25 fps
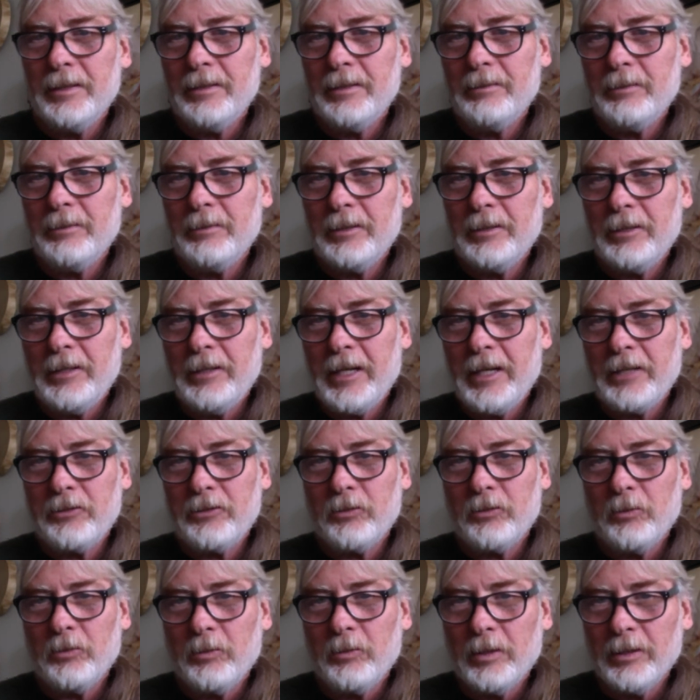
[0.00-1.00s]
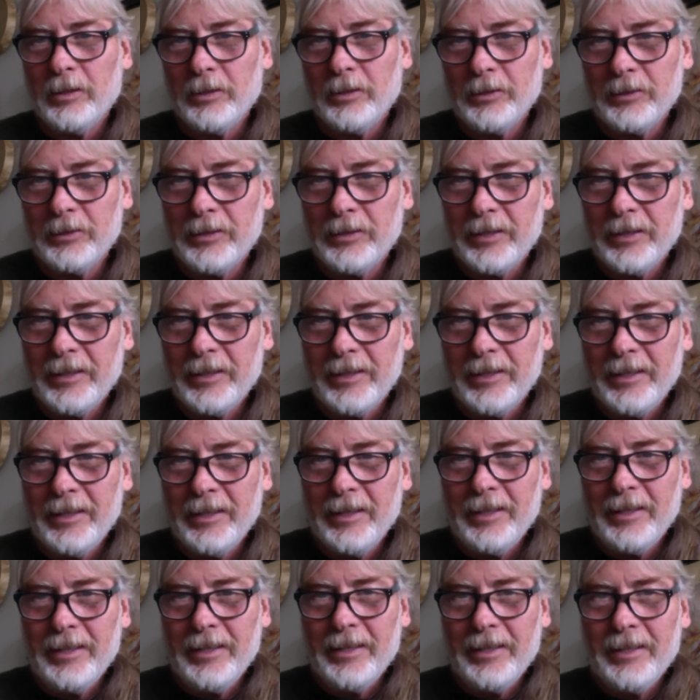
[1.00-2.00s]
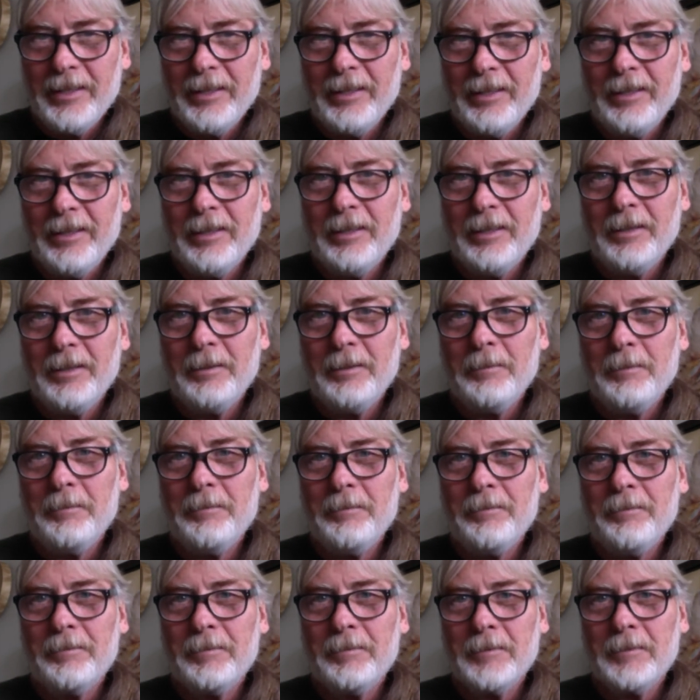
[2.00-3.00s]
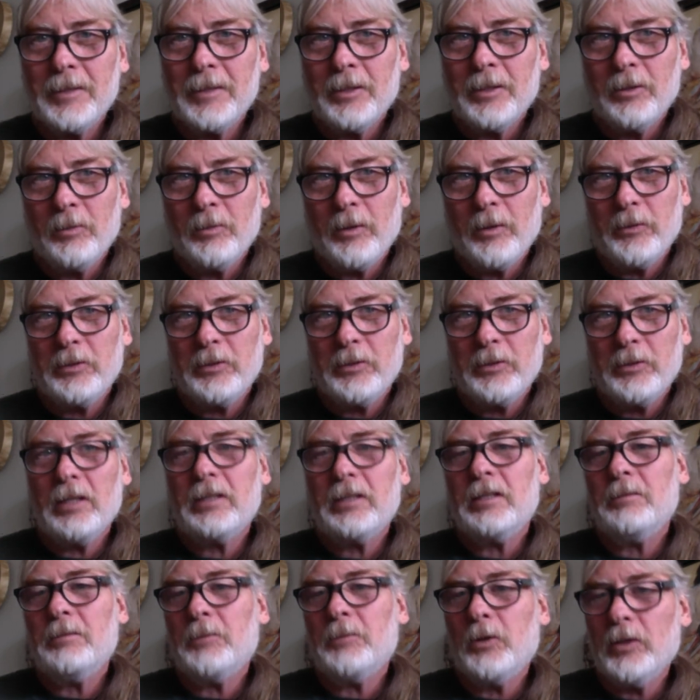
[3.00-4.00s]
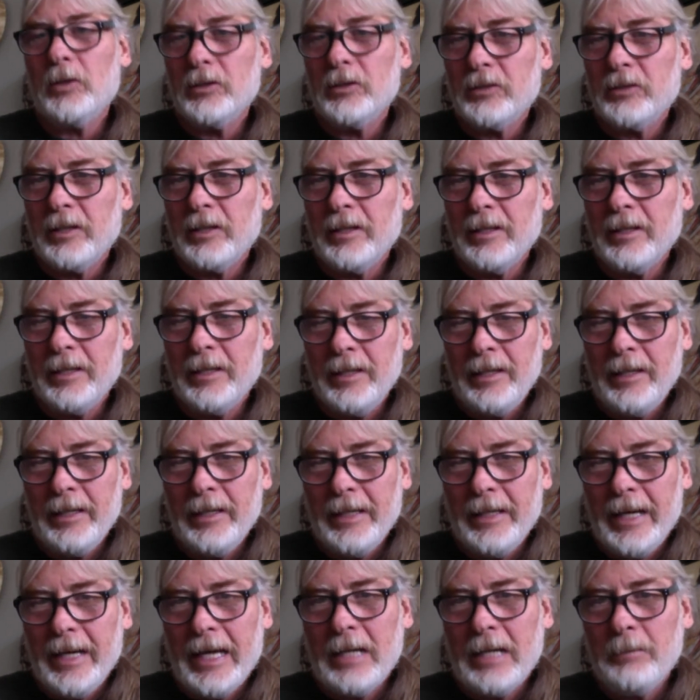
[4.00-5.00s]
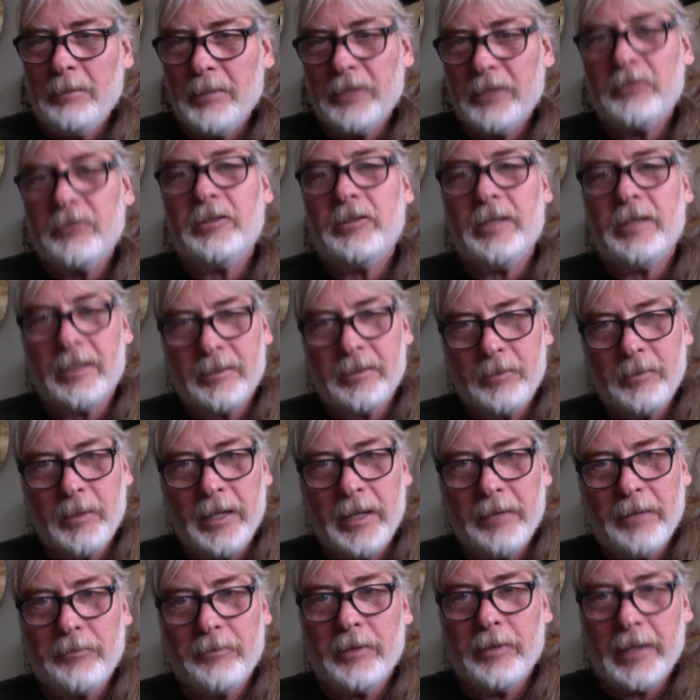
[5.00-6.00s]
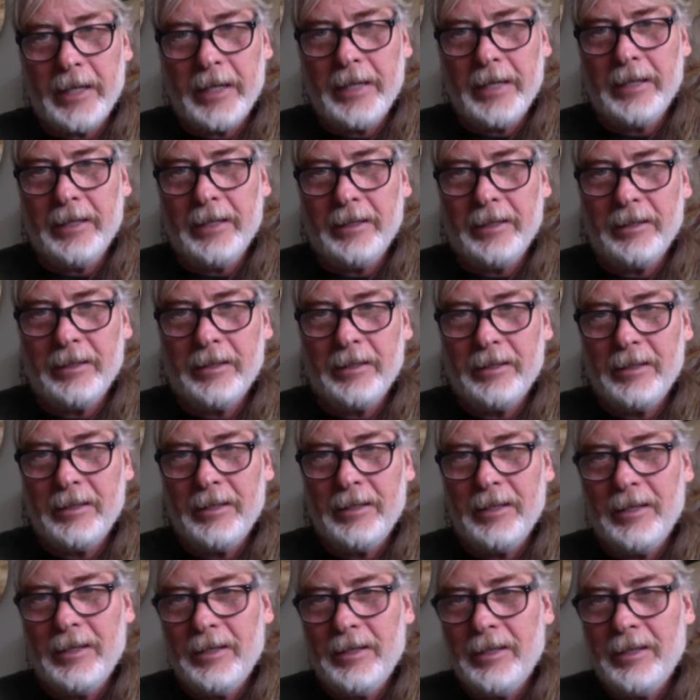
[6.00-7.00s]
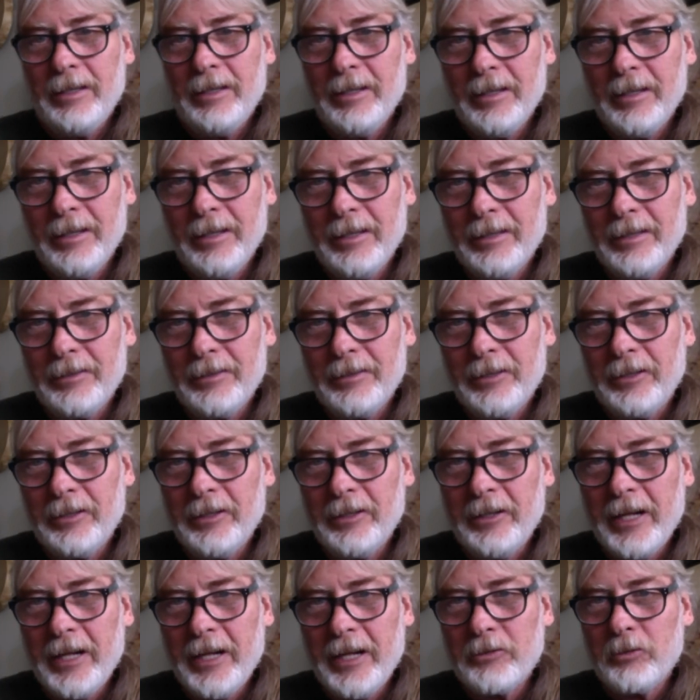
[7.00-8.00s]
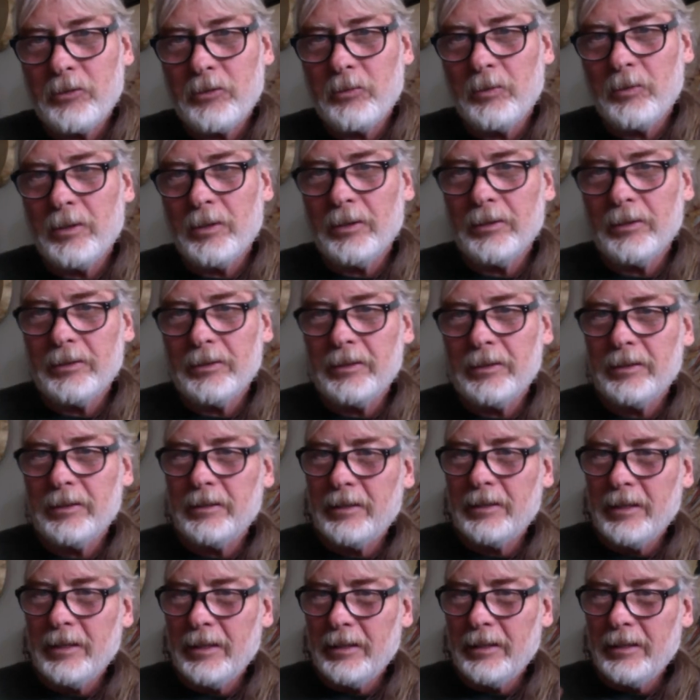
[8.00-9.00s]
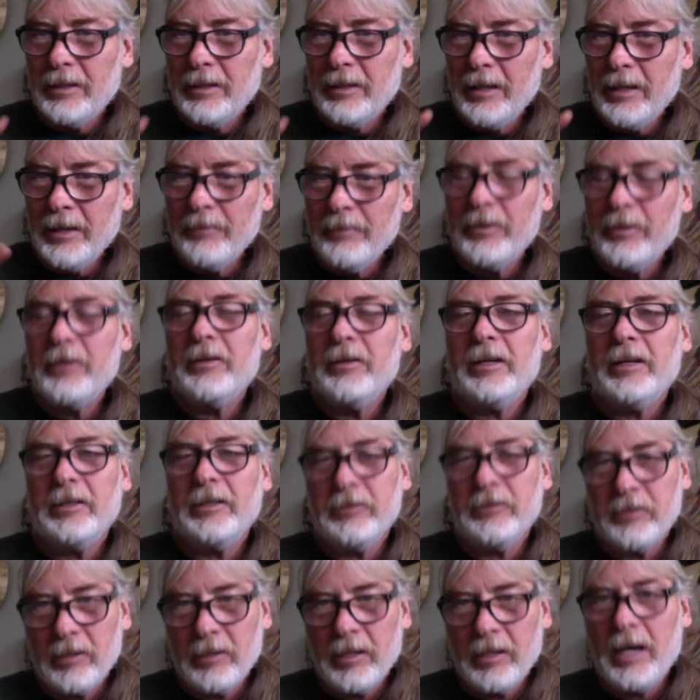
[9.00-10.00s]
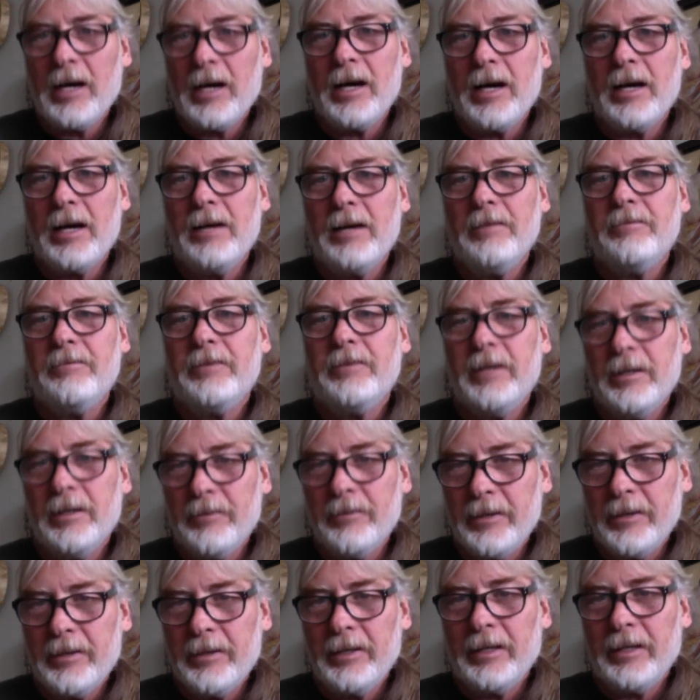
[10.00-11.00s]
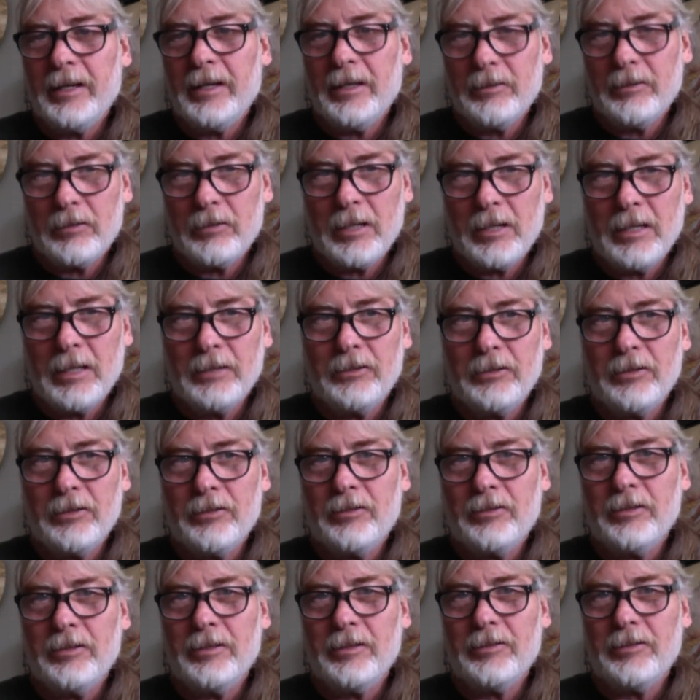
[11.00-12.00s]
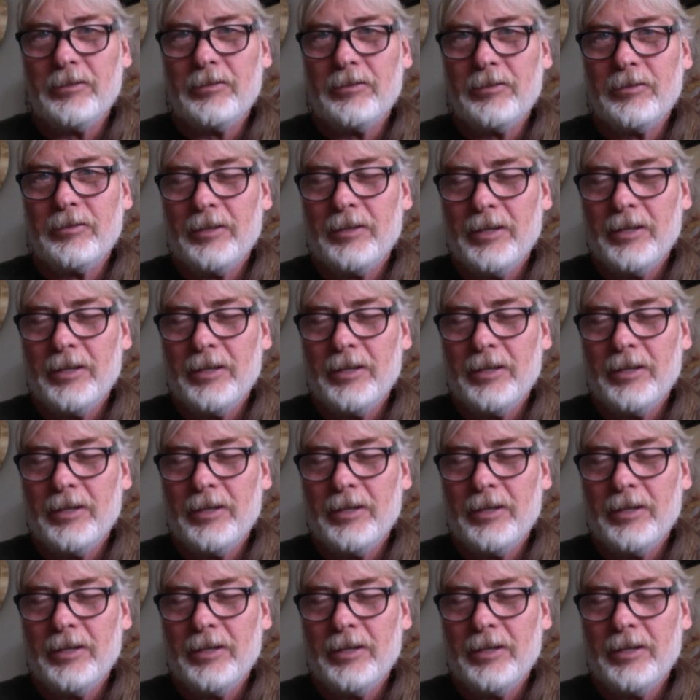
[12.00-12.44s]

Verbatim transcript: with the natural world, um, or what we're talking more as a animistic way of relating uh, to the natural world, that, that everything is alive, everything has consciousness.